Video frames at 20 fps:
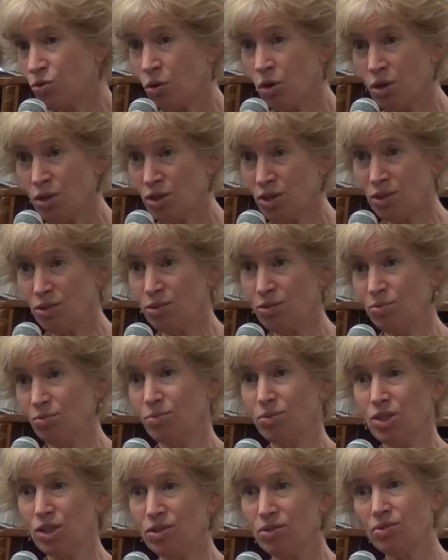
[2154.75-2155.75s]
draws you
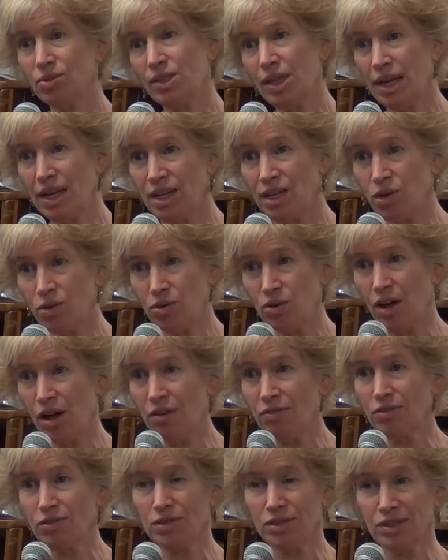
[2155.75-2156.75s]
to setting your
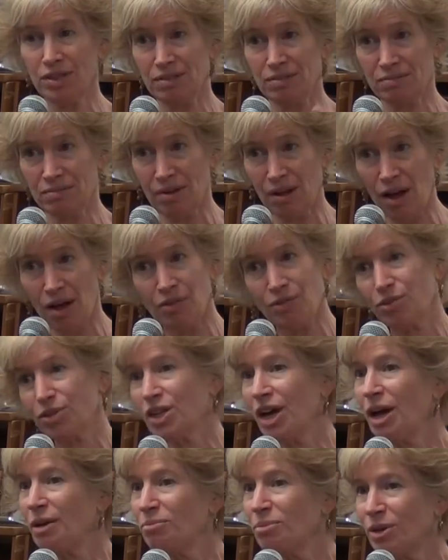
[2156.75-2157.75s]
novels in other
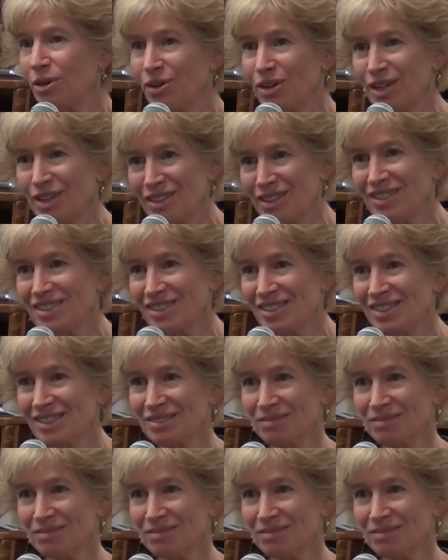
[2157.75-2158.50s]
time periods?